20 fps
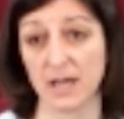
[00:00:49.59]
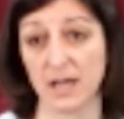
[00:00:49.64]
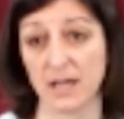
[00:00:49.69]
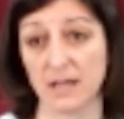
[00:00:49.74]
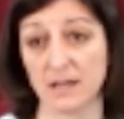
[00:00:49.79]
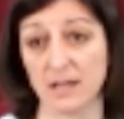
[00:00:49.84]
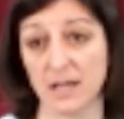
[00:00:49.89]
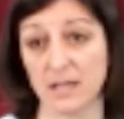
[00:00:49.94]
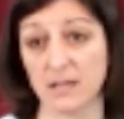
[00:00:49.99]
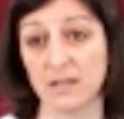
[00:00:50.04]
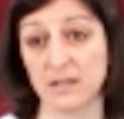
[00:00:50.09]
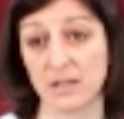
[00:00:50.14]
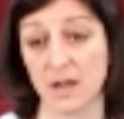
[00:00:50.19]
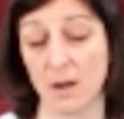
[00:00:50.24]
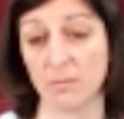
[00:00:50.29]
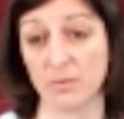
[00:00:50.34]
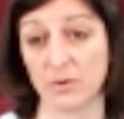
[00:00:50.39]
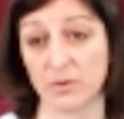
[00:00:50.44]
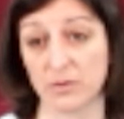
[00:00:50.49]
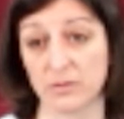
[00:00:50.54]
and in the
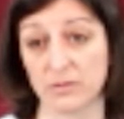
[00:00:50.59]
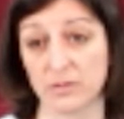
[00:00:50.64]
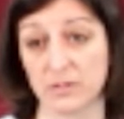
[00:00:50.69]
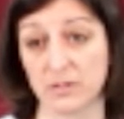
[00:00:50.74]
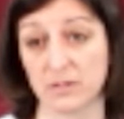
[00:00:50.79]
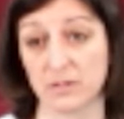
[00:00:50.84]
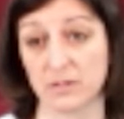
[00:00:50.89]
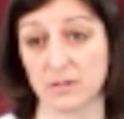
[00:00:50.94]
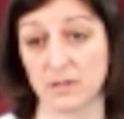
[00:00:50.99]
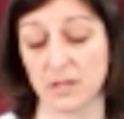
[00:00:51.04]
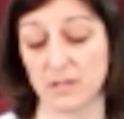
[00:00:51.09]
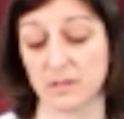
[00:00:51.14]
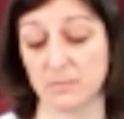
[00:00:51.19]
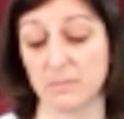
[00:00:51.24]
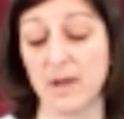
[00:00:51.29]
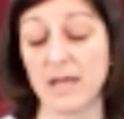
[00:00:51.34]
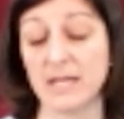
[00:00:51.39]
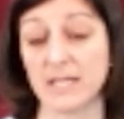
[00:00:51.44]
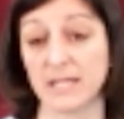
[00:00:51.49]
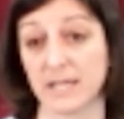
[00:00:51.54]
numbers as
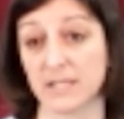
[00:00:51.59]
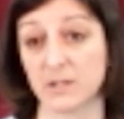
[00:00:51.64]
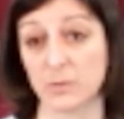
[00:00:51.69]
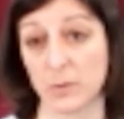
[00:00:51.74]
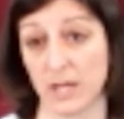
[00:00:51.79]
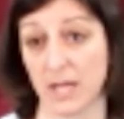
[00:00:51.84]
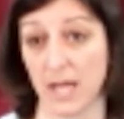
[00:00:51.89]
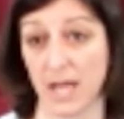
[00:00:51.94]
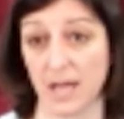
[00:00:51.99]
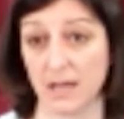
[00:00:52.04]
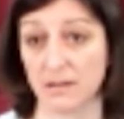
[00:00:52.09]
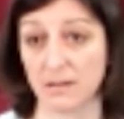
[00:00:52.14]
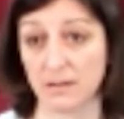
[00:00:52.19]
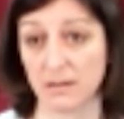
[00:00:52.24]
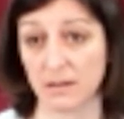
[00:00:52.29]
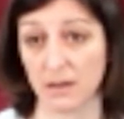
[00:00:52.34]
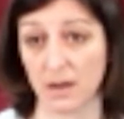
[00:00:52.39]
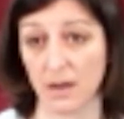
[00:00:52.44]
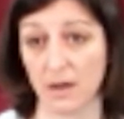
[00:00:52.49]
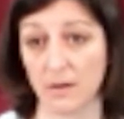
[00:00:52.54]
many as we can.
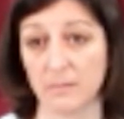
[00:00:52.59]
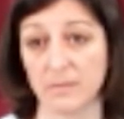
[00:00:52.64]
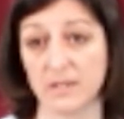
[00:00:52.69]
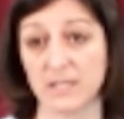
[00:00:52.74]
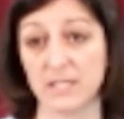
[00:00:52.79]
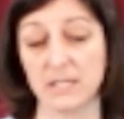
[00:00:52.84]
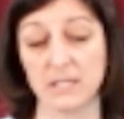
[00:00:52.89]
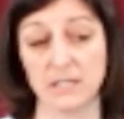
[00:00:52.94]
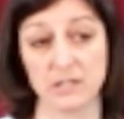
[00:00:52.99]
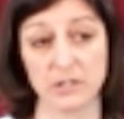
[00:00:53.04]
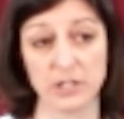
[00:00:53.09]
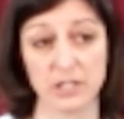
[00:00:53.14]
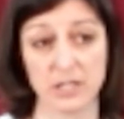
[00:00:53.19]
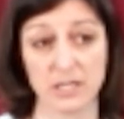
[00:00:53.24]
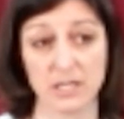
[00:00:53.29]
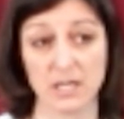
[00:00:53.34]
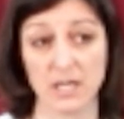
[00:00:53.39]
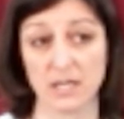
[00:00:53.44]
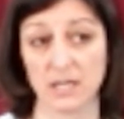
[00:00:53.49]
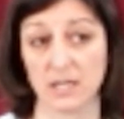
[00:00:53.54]
The
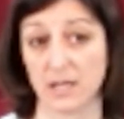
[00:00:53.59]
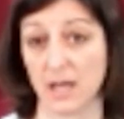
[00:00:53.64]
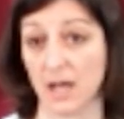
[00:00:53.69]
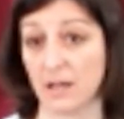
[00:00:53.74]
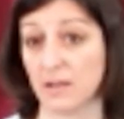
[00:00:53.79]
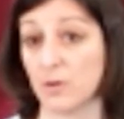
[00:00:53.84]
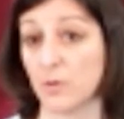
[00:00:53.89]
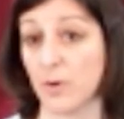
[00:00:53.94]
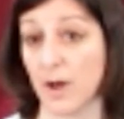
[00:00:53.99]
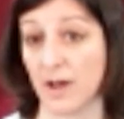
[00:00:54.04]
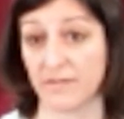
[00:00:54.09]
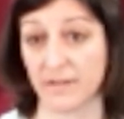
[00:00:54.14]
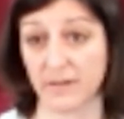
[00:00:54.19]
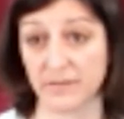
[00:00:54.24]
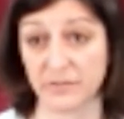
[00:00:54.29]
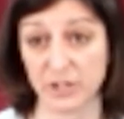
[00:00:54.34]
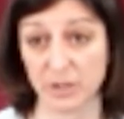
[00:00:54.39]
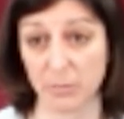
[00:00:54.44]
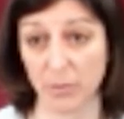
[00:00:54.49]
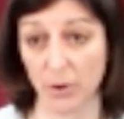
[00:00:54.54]
DDG, getting that new
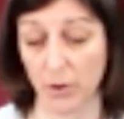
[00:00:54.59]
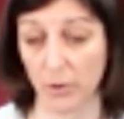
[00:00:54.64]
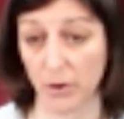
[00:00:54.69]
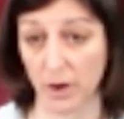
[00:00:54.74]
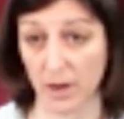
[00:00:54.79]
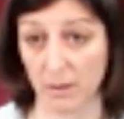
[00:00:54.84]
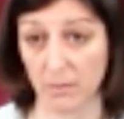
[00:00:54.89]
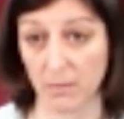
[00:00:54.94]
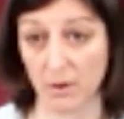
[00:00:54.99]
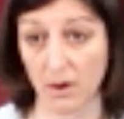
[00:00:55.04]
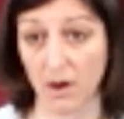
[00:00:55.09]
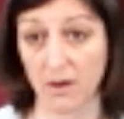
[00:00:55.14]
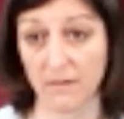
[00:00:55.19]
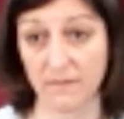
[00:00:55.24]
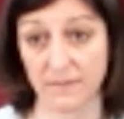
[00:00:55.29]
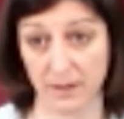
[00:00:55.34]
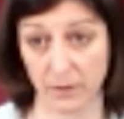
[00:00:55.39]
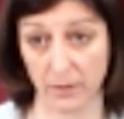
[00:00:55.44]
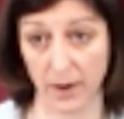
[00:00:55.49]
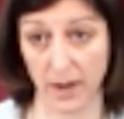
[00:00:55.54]
FFG program
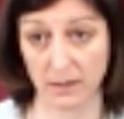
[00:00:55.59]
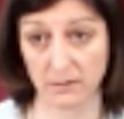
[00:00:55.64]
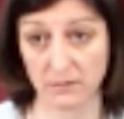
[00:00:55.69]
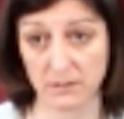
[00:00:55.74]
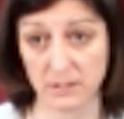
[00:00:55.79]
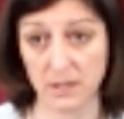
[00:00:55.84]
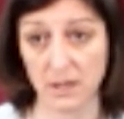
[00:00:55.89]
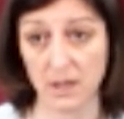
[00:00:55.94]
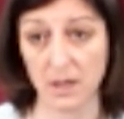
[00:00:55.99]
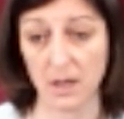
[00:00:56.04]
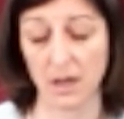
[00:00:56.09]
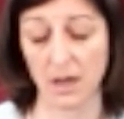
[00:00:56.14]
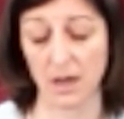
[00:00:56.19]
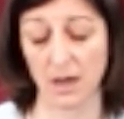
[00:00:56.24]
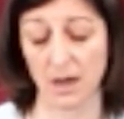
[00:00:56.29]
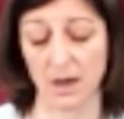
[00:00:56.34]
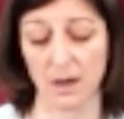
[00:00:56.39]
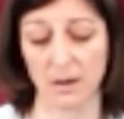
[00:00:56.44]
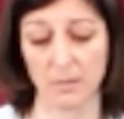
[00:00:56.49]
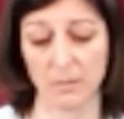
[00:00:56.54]
off the ground,
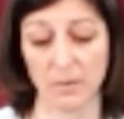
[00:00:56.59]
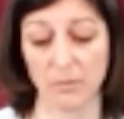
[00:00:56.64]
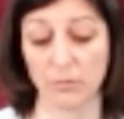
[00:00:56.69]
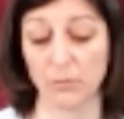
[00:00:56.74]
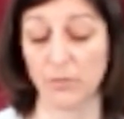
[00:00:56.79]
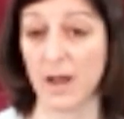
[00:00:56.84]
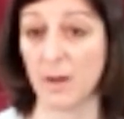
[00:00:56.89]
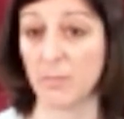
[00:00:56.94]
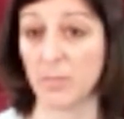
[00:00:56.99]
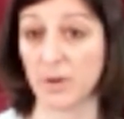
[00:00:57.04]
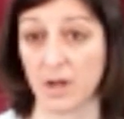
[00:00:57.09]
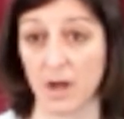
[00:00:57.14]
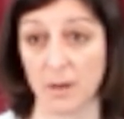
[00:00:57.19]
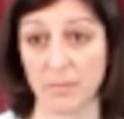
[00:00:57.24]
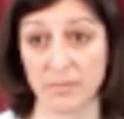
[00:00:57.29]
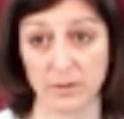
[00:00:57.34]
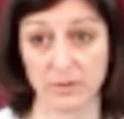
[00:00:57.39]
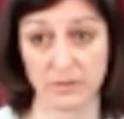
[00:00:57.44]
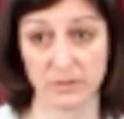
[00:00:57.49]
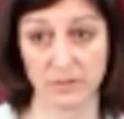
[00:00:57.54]
ramping
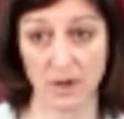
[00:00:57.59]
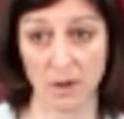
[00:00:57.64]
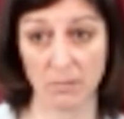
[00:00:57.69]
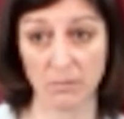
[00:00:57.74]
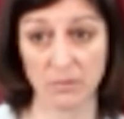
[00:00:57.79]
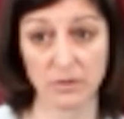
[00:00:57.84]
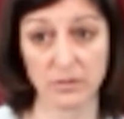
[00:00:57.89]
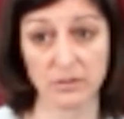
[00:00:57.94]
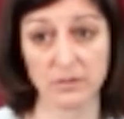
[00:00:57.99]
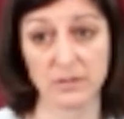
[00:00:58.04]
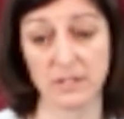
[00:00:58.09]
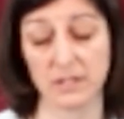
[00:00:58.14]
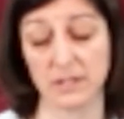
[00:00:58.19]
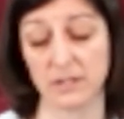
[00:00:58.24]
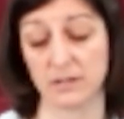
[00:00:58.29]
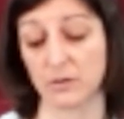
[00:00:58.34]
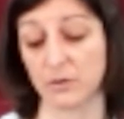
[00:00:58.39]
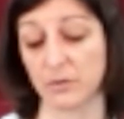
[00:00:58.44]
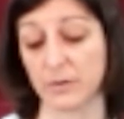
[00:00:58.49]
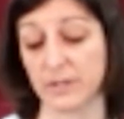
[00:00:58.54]
up those numbers,
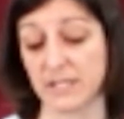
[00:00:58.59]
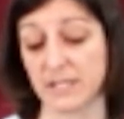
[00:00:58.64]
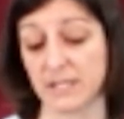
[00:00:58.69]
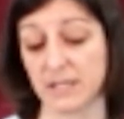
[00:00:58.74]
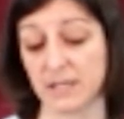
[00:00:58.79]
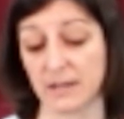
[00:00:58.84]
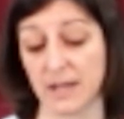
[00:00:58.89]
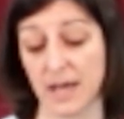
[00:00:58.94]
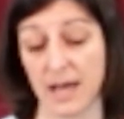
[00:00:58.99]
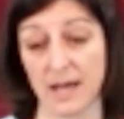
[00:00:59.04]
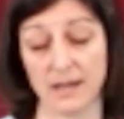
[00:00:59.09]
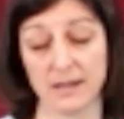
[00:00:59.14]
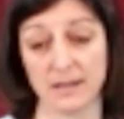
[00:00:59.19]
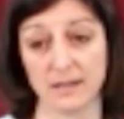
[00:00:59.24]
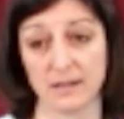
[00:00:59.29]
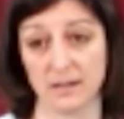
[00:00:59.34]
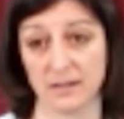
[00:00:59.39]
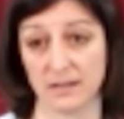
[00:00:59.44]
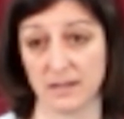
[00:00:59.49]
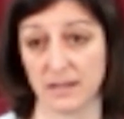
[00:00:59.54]
increasing
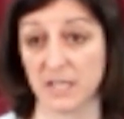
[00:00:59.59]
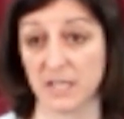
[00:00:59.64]
that and